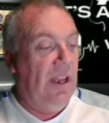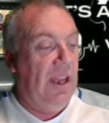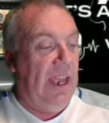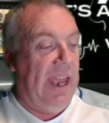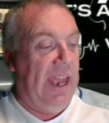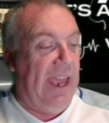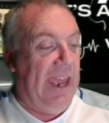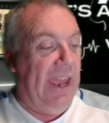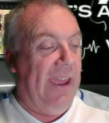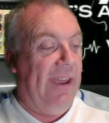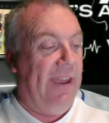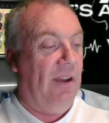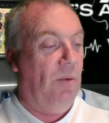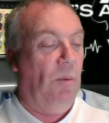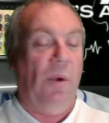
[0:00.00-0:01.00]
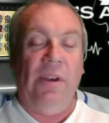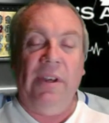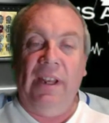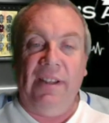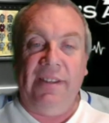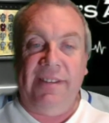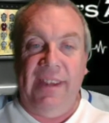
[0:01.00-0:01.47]

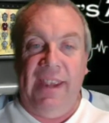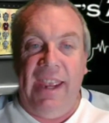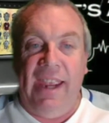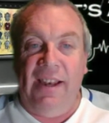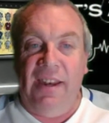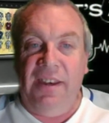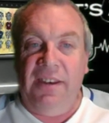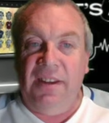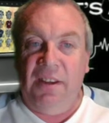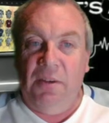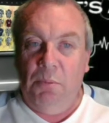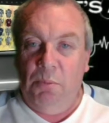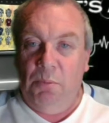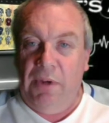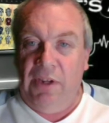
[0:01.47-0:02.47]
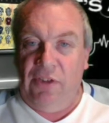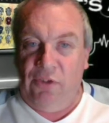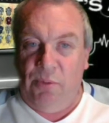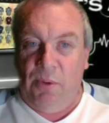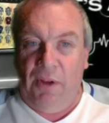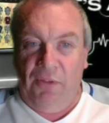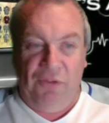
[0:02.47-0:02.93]
1-0 to England is
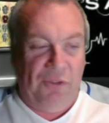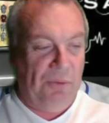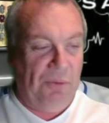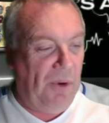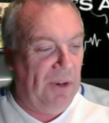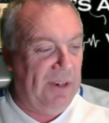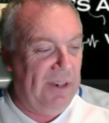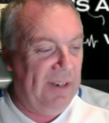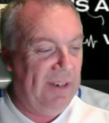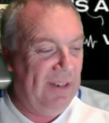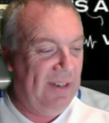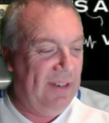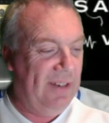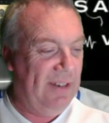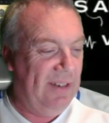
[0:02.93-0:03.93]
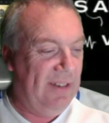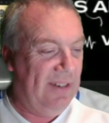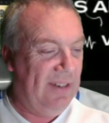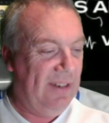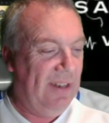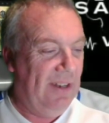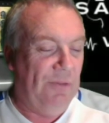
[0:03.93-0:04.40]
12-1.
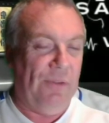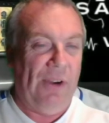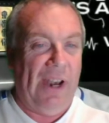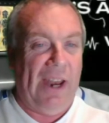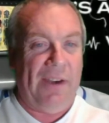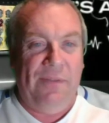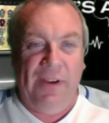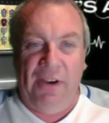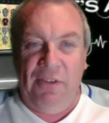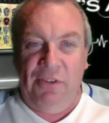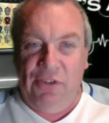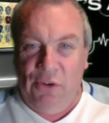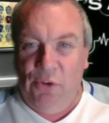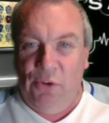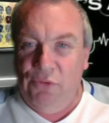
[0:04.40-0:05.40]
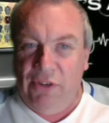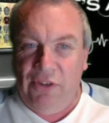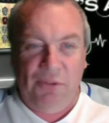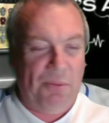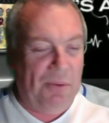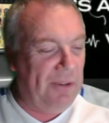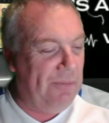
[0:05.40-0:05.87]
For Latvia, it's
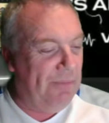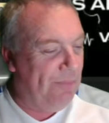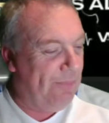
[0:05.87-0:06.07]
100-1.